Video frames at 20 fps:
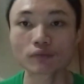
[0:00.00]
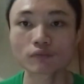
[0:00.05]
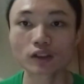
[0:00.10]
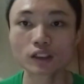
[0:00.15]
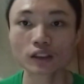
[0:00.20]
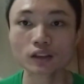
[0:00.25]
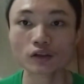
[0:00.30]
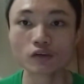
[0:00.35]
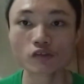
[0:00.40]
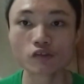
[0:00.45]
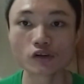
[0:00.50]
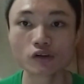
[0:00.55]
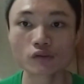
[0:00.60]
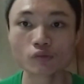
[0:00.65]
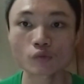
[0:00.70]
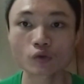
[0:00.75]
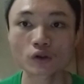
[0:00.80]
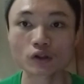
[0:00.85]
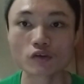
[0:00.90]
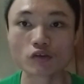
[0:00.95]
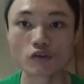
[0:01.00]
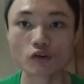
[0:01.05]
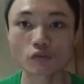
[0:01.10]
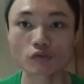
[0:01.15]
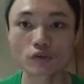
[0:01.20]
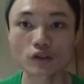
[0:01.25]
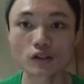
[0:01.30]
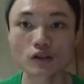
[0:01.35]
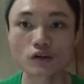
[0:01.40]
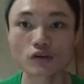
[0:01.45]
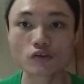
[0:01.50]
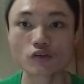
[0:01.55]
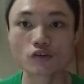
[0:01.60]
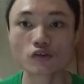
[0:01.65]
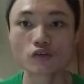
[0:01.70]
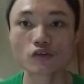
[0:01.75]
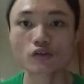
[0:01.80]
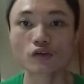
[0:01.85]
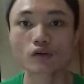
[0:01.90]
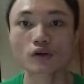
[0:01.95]
The Indonesian words of
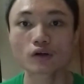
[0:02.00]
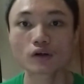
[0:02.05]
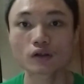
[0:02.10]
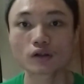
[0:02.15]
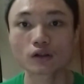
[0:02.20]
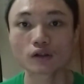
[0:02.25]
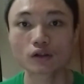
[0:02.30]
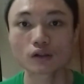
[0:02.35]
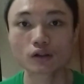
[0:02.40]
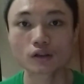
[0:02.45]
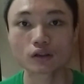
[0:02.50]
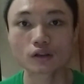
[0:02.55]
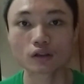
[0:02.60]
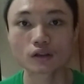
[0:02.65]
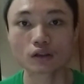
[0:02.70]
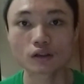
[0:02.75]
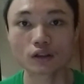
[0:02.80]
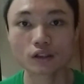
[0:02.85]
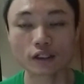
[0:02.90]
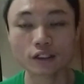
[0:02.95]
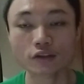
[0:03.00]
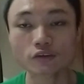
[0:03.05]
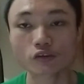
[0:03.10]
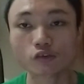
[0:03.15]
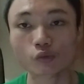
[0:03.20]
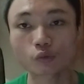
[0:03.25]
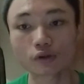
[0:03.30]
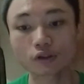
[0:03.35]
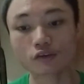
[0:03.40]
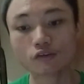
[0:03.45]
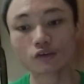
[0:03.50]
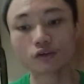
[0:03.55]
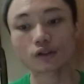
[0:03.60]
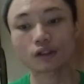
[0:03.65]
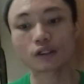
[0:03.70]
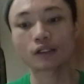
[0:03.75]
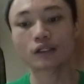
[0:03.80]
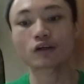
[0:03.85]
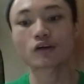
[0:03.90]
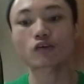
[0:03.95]
this English word
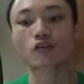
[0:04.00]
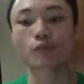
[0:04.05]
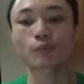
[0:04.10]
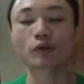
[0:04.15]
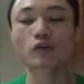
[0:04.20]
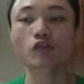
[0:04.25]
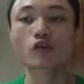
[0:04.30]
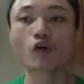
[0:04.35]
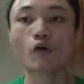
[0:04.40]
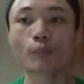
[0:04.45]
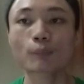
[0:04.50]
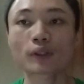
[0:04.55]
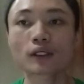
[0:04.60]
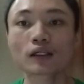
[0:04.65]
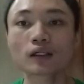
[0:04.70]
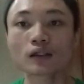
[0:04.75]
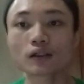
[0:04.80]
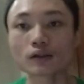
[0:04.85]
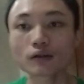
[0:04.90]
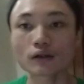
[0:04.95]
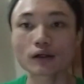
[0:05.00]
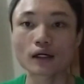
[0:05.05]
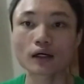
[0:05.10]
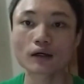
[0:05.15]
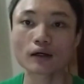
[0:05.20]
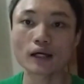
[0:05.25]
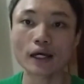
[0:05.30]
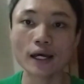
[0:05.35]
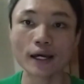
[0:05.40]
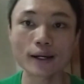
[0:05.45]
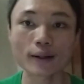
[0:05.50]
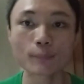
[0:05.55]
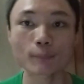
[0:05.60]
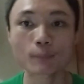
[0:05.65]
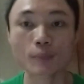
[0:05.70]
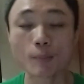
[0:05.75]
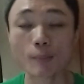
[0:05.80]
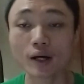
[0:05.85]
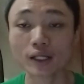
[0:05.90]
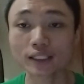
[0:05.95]
is mencukupi and
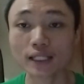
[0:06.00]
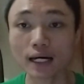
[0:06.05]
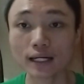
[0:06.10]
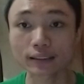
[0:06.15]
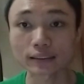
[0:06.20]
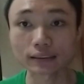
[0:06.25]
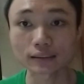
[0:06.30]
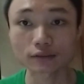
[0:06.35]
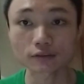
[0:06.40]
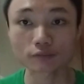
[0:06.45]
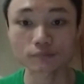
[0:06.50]
memadai.